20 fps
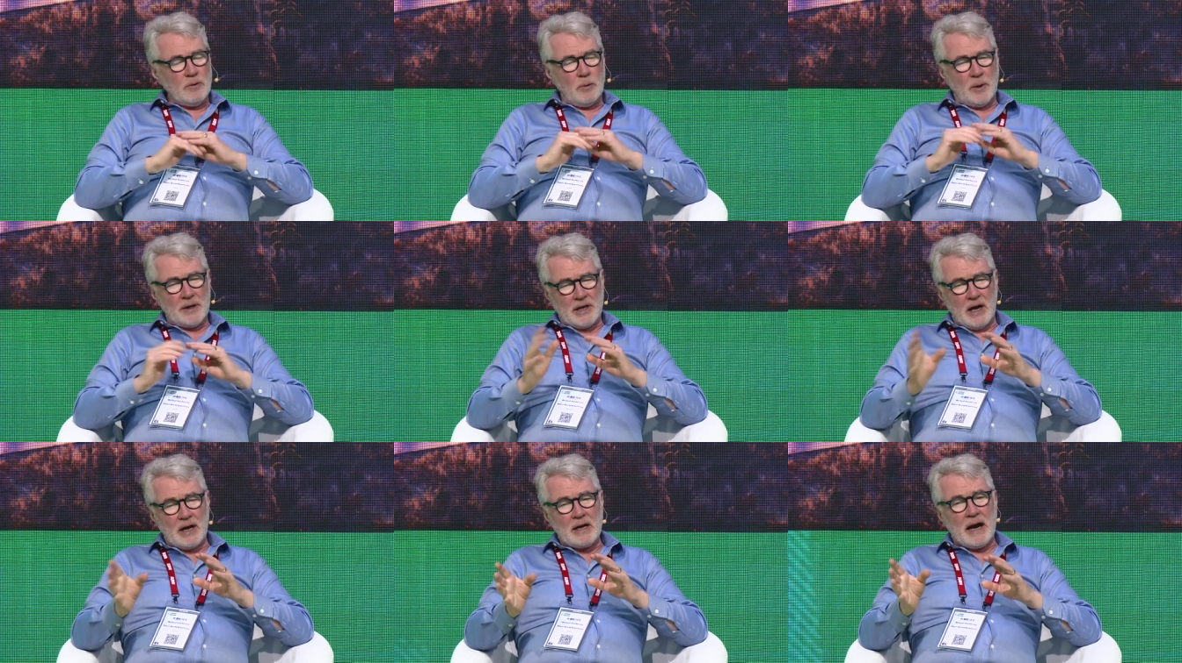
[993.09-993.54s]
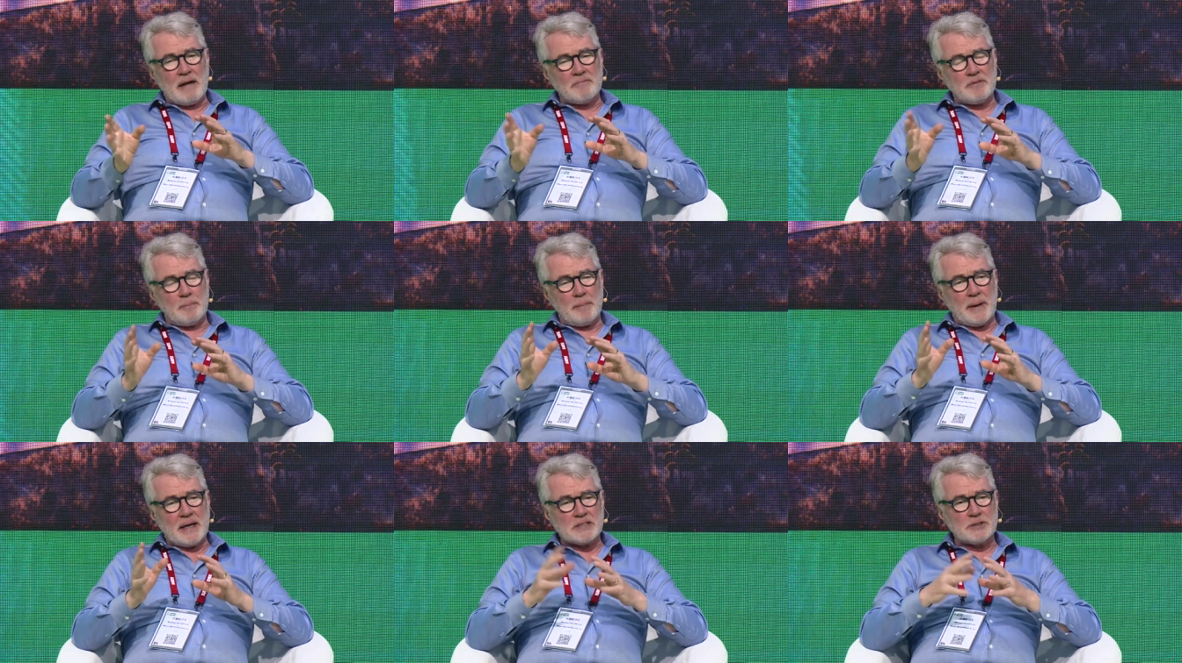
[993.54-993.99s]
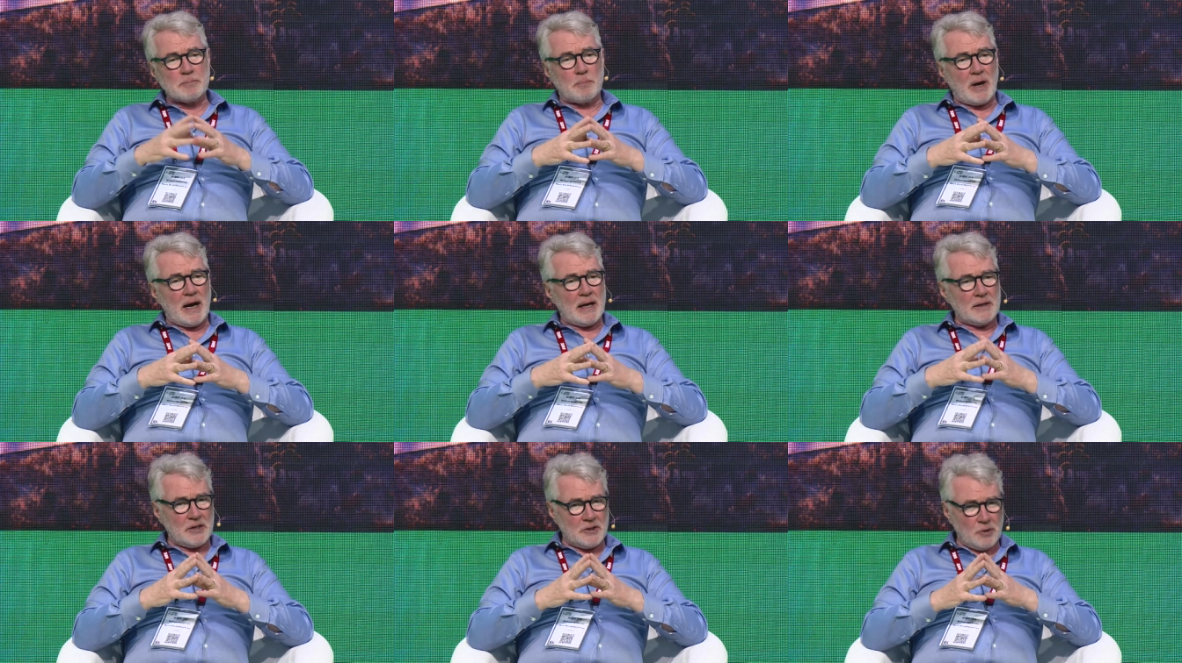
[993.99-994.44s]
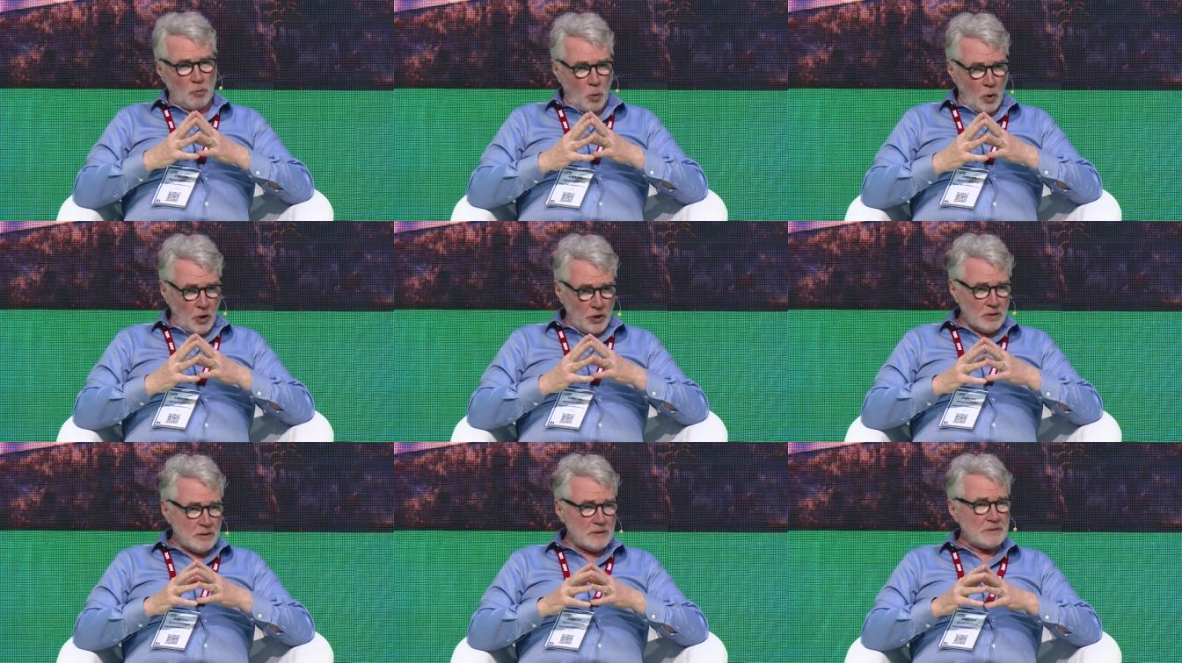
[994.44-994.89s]
We now have the biggest brand in the
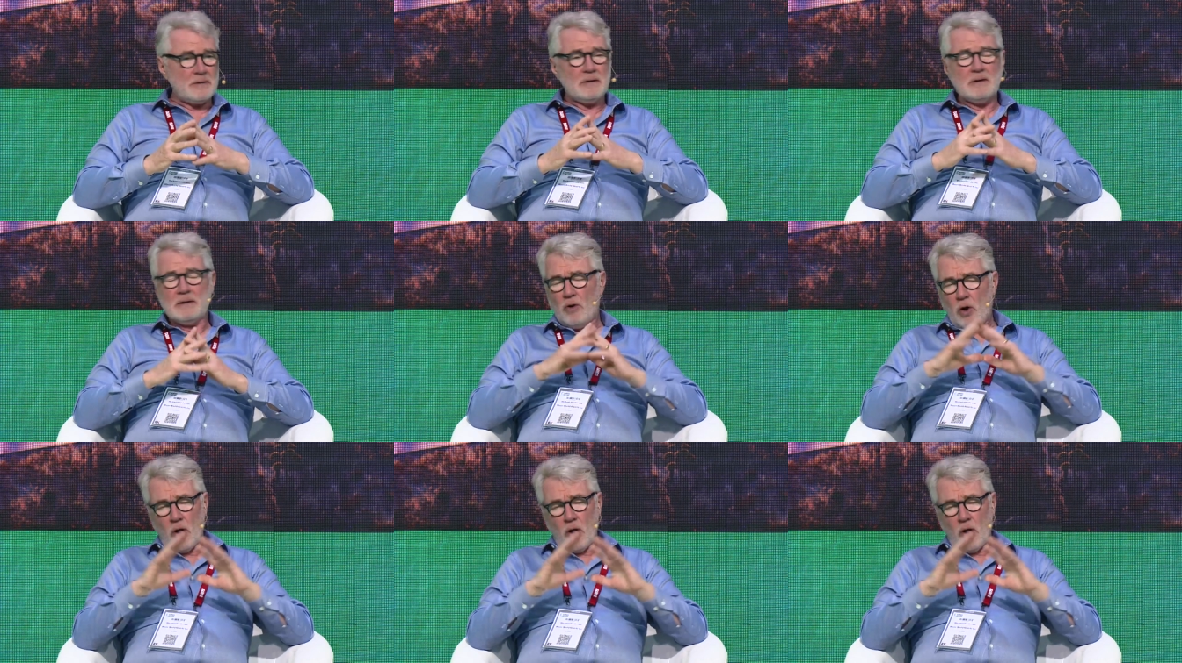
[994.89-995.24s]
world.